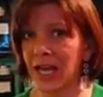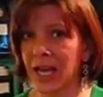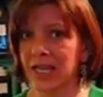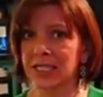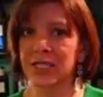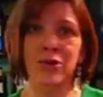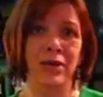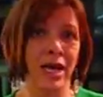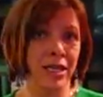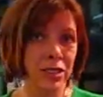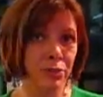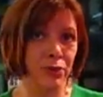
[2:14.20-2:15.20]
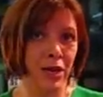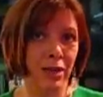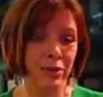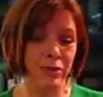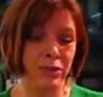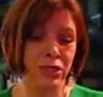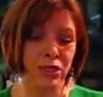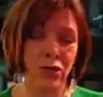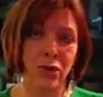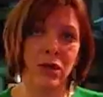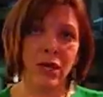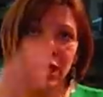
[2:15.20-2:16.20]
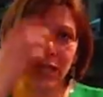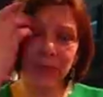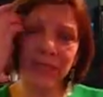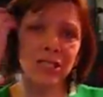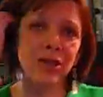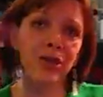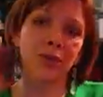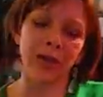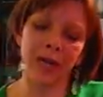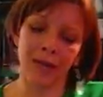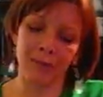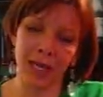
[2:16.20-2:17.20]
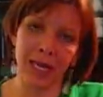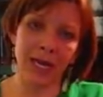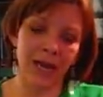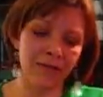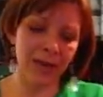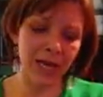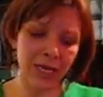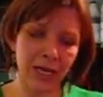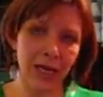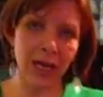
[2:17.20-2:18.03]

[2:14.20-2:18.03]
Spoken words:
and so that's a problem too. Let me show you what I mean. I've got a